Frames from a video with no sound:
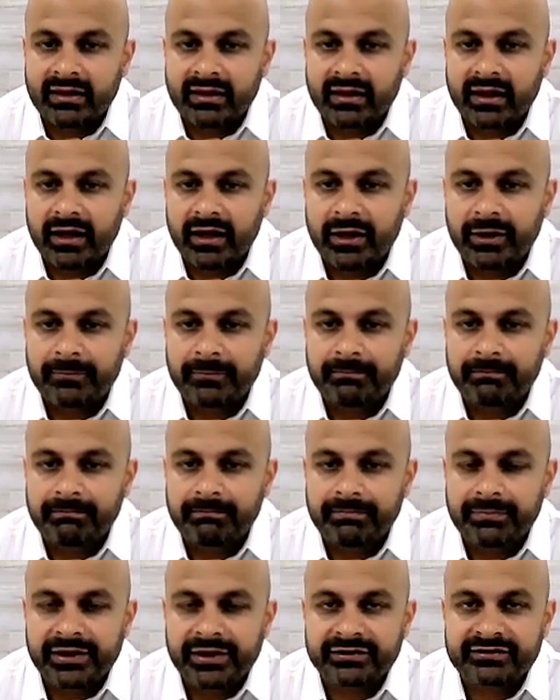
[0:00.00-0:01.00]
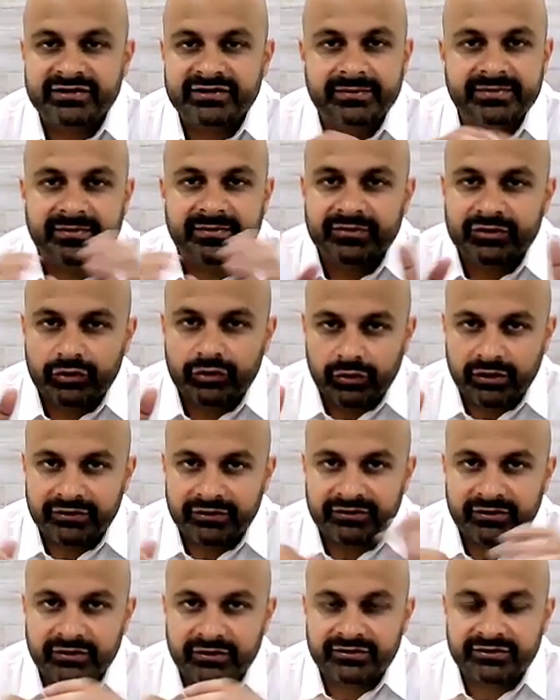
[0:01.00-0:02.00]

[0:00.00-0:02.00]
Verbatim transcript: Um, their symptom scores are